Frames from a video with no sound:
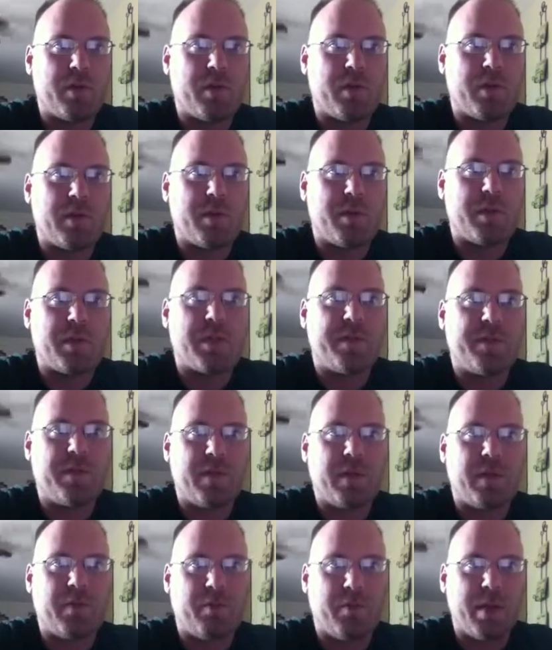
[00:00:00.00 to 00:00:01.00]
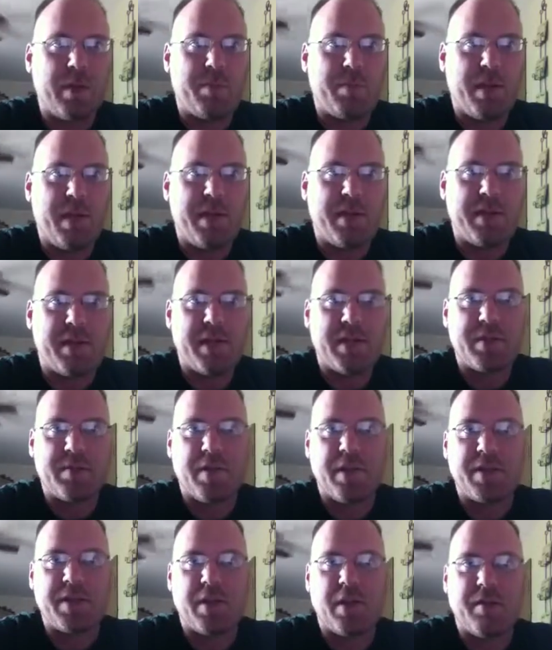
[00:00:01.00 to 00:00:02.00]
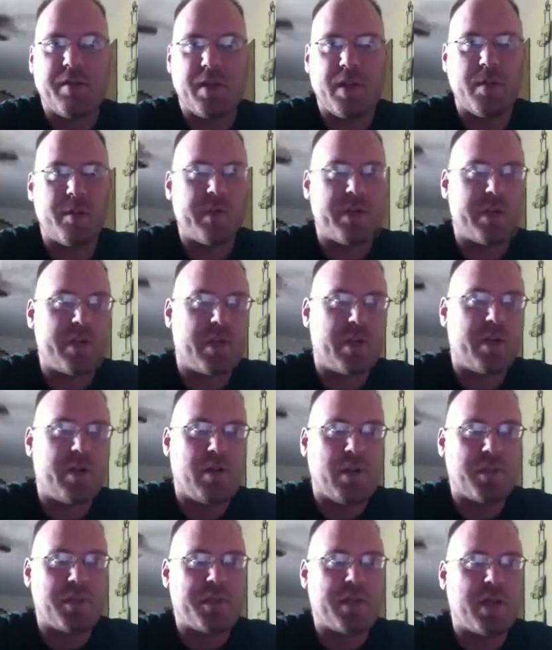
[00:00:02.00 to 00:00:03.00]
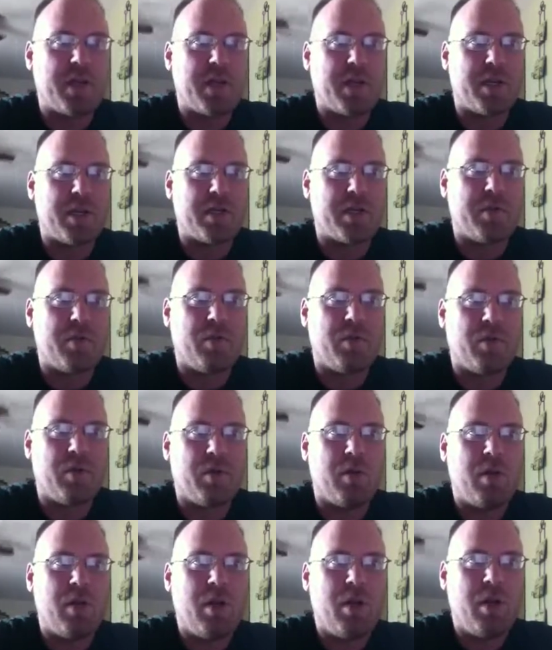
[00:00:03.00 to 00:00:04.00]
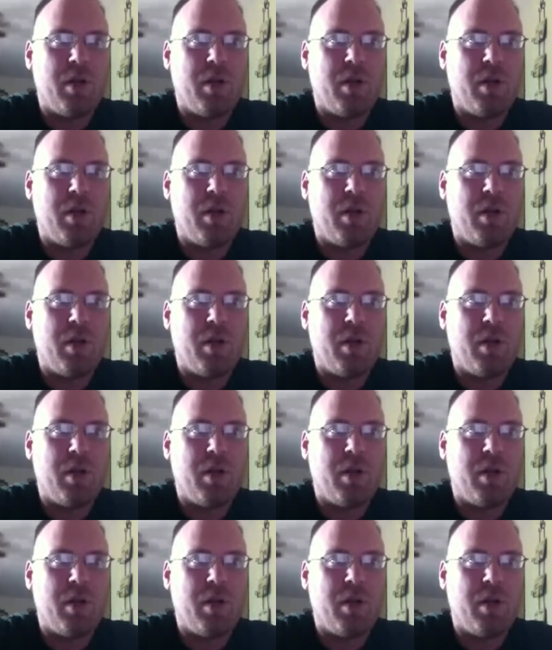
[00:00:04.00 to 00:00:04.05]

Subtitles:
specifically repeat test myself on the material I'm studying in school,